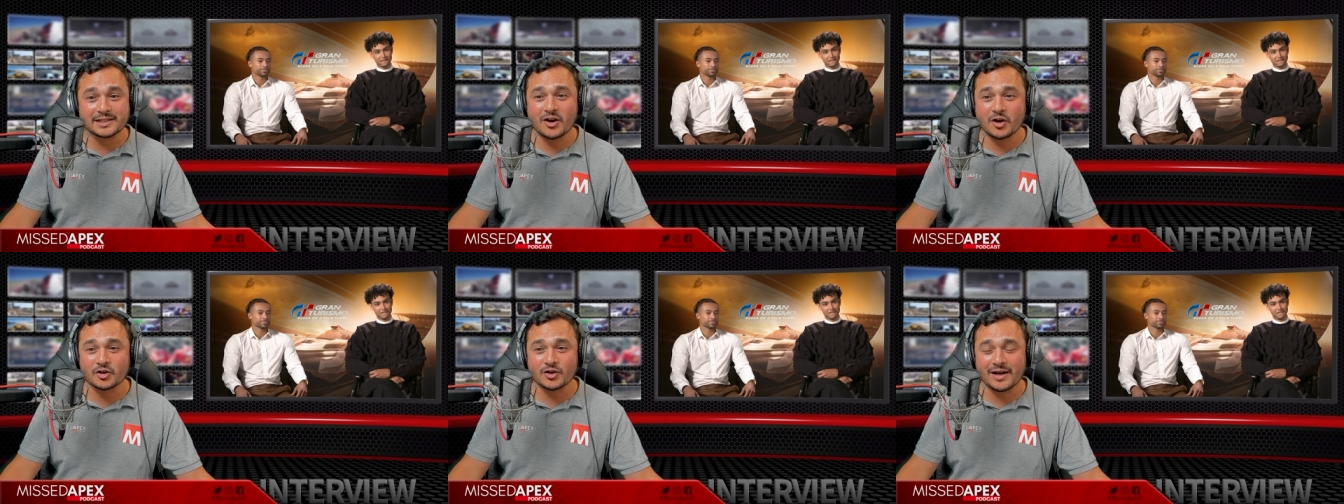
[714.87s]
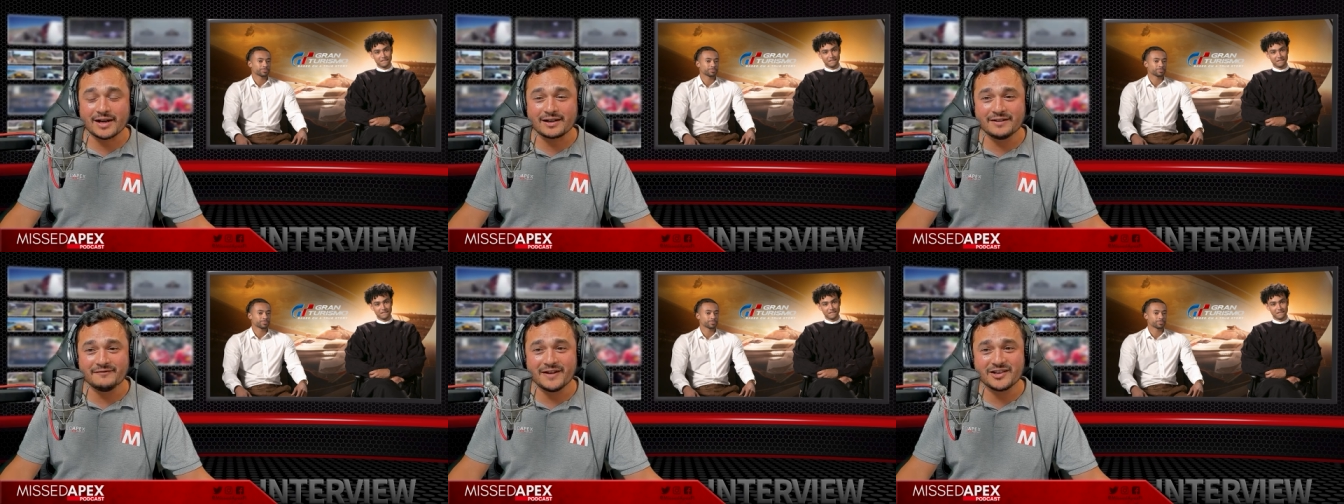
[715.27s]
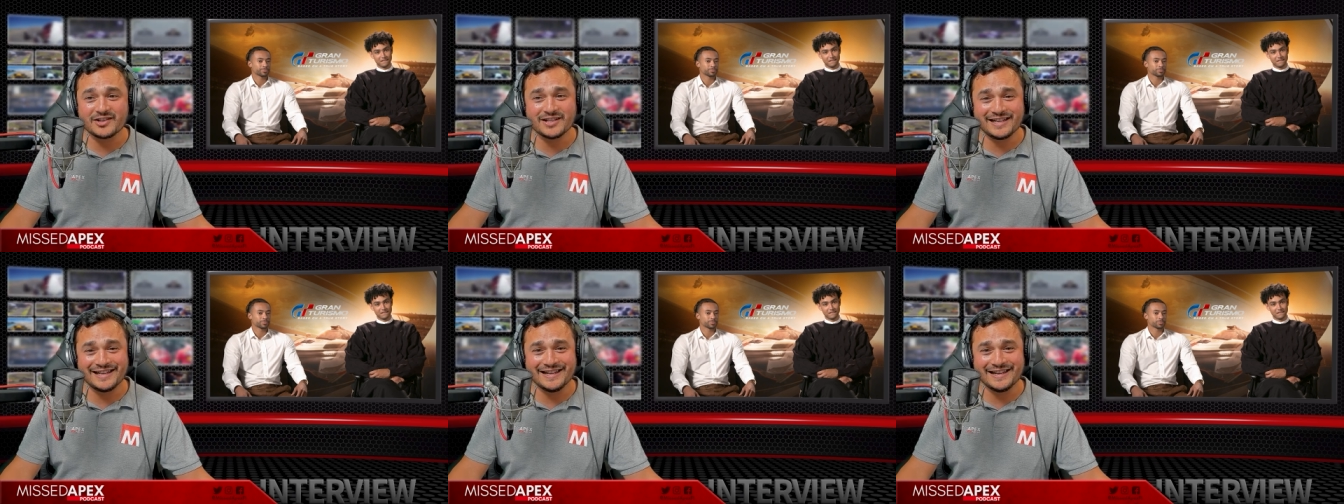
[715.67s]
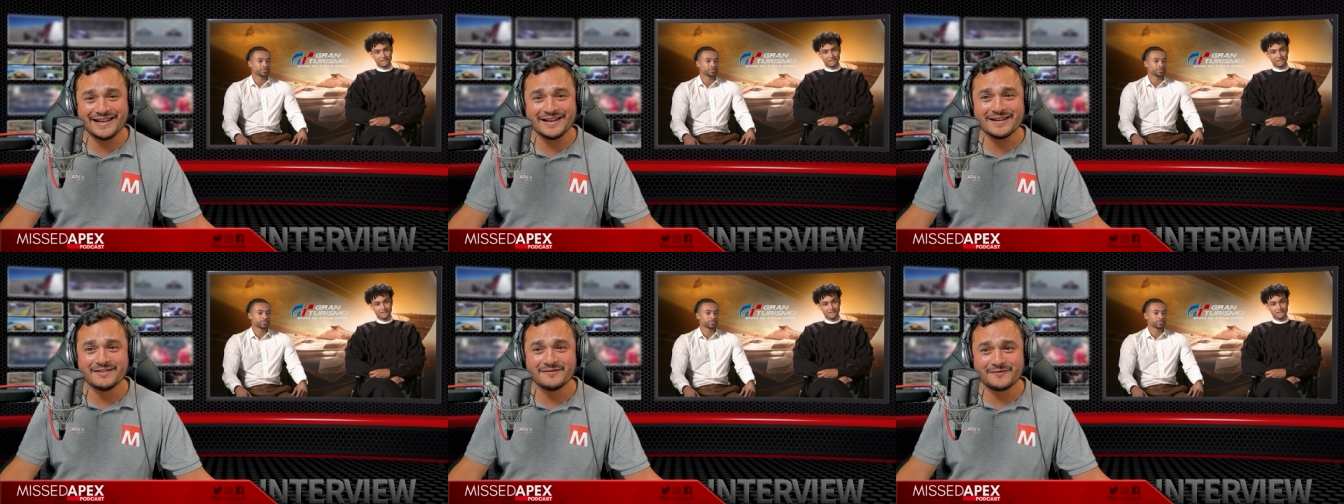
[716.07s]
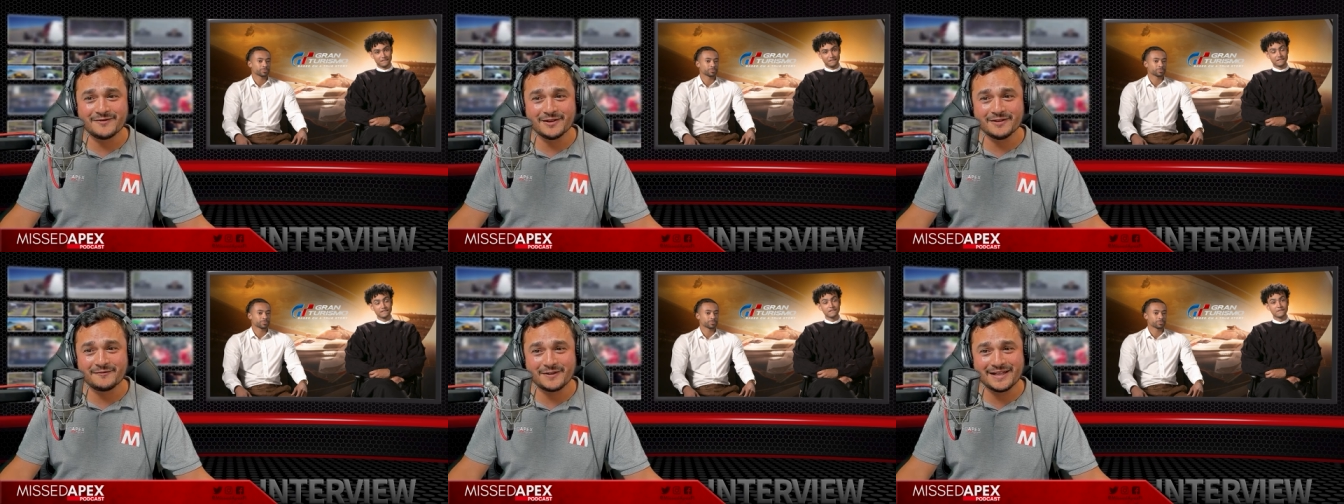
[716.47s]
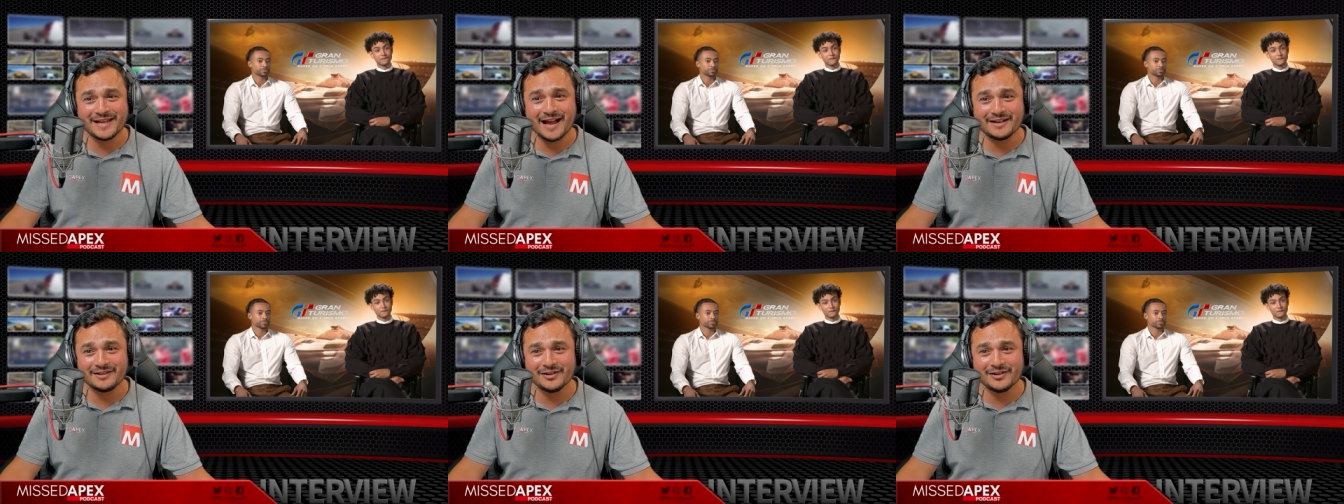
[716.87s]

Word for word: Star Trek convention here for, for Jann.